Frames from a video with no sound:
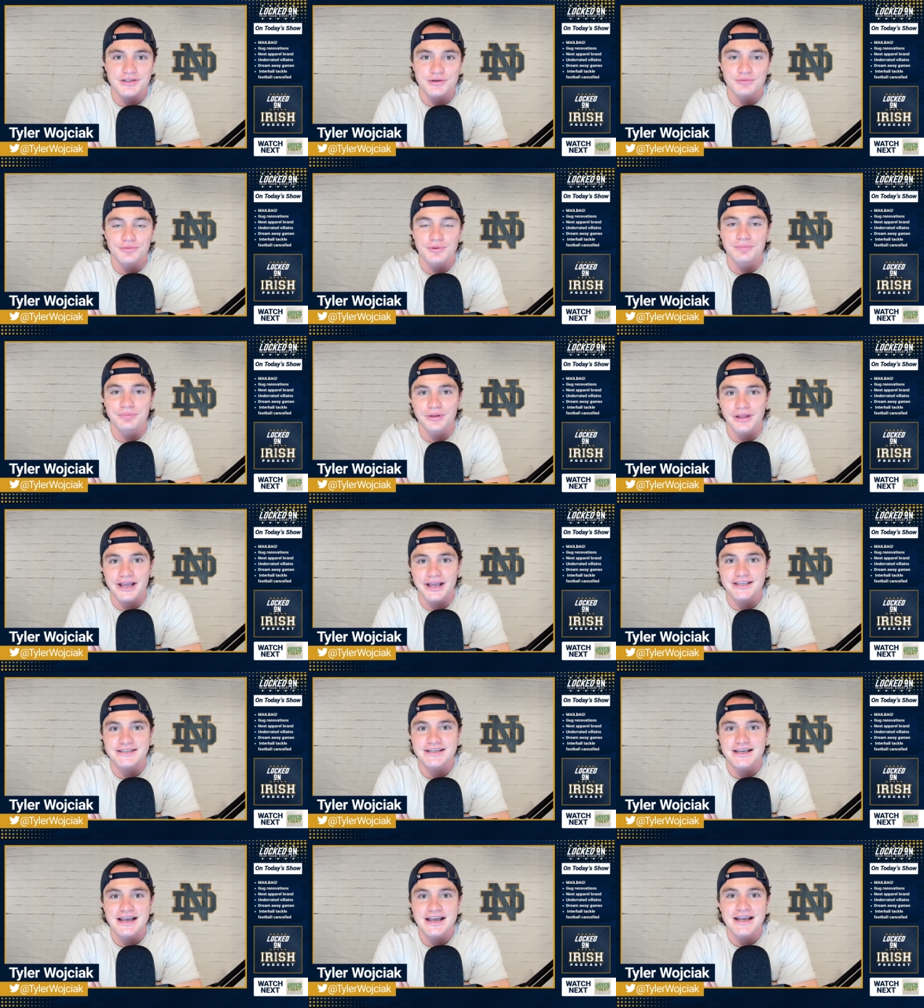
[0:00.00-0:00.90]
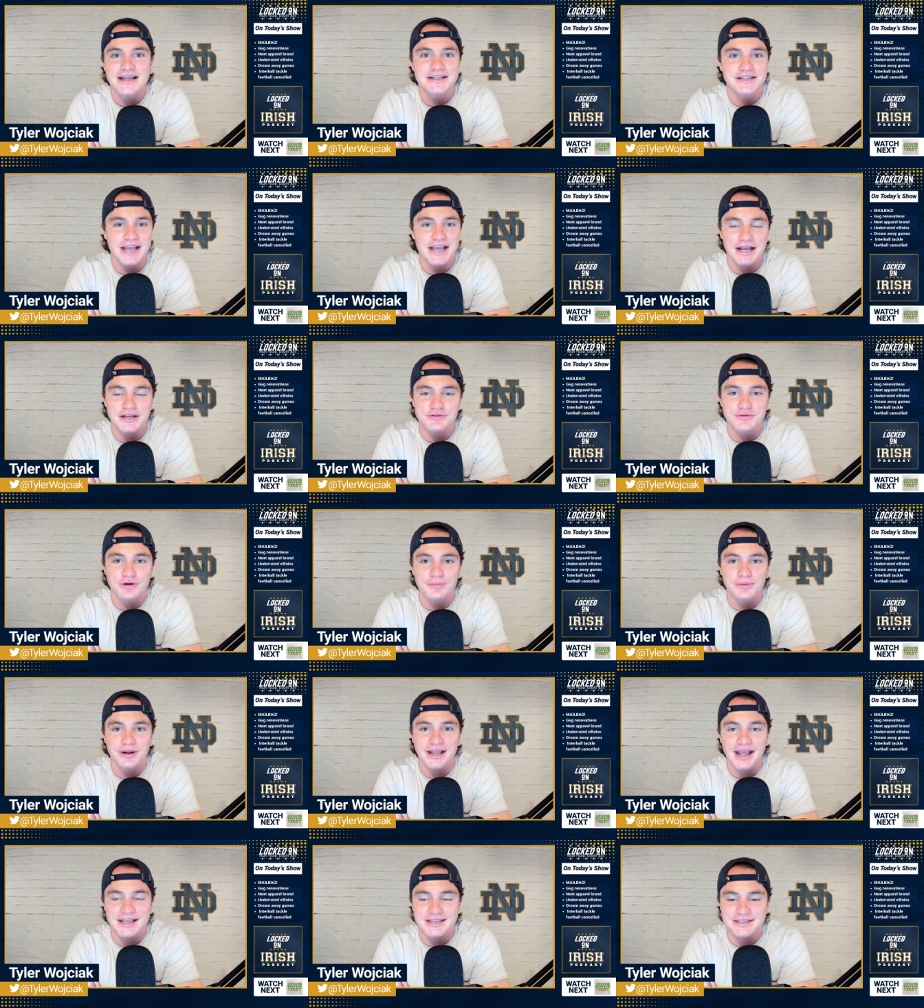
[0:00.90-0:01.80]
to replace Jack
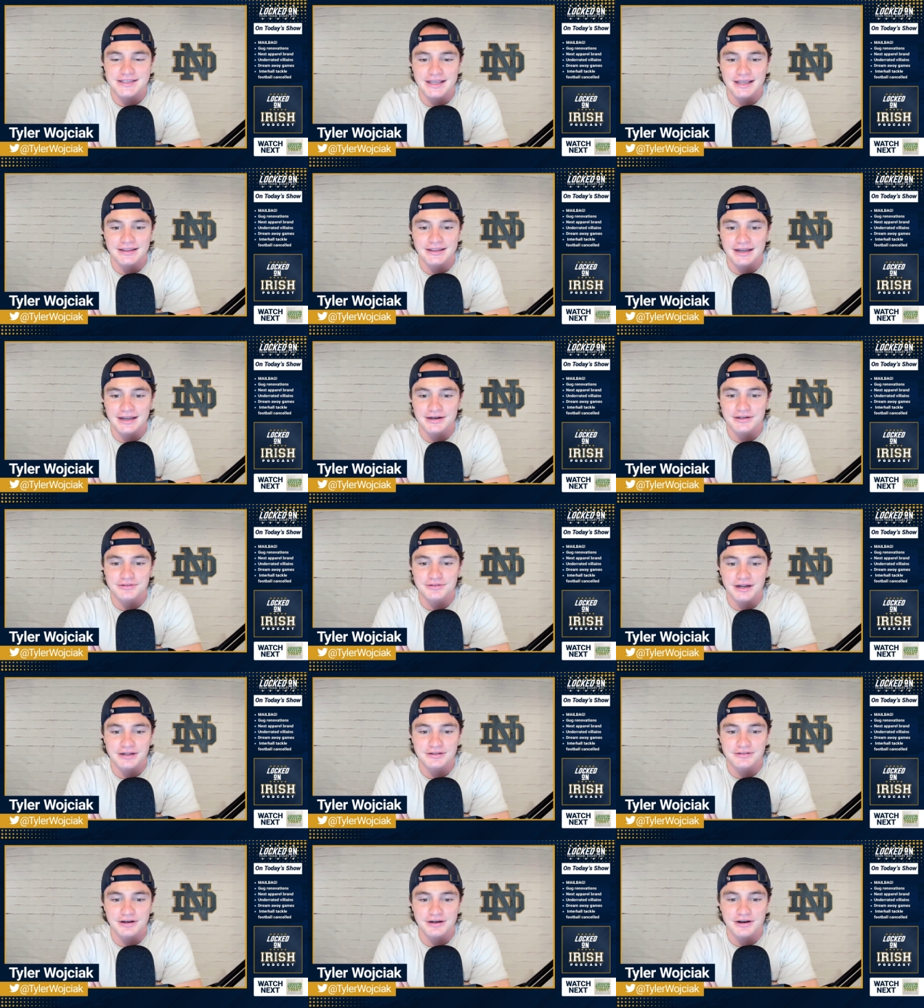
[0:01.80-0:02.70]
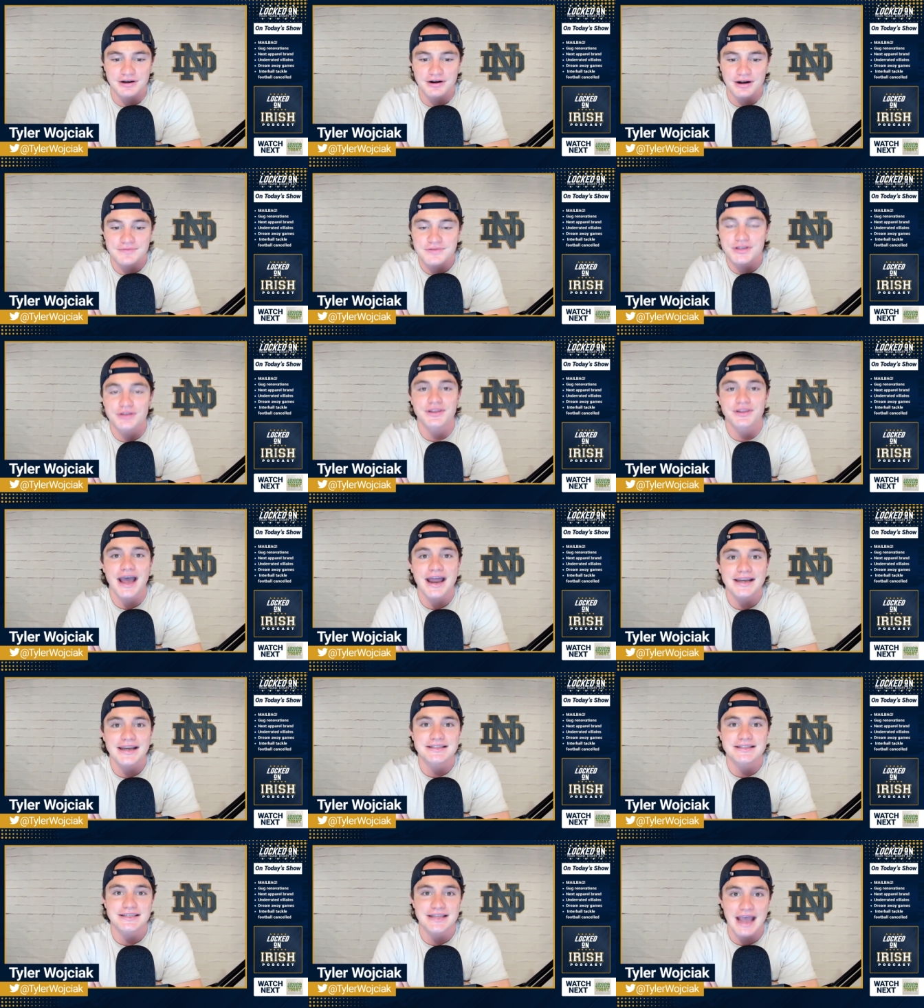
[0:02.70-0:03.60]
Swarbrick as the athletic director at Notre Dame. So
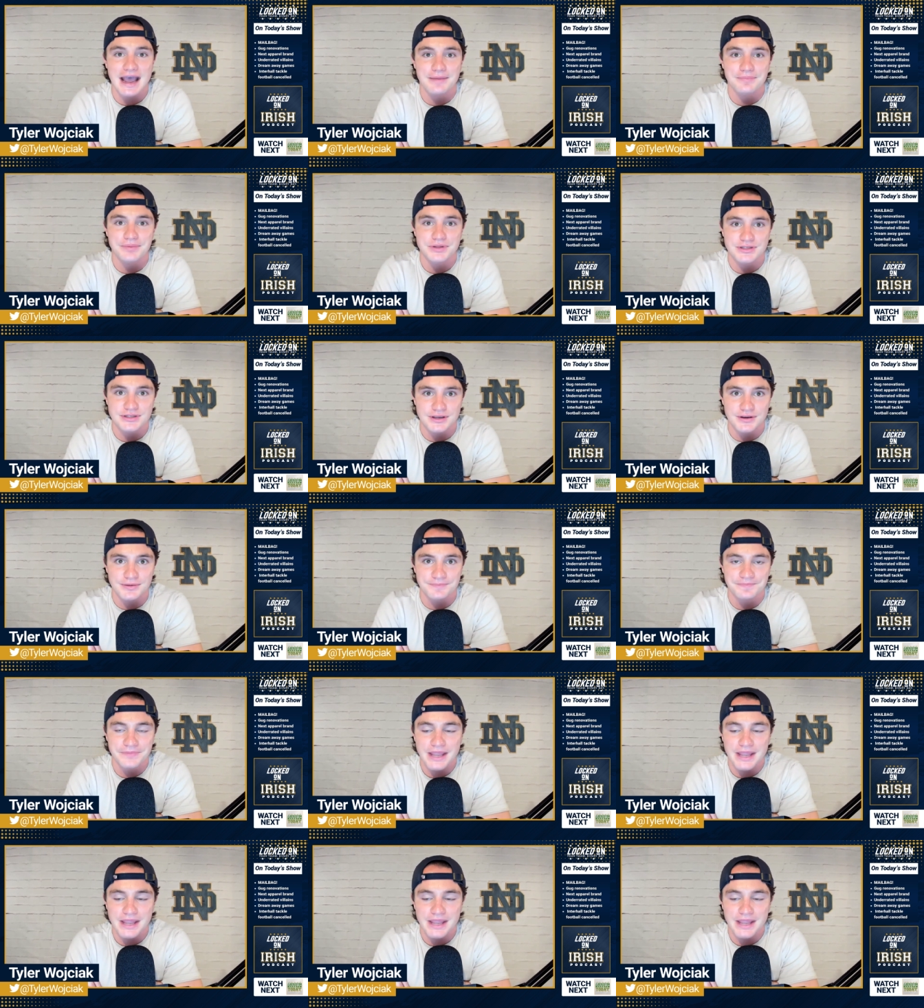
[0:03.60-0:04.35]
that needs to happen soon.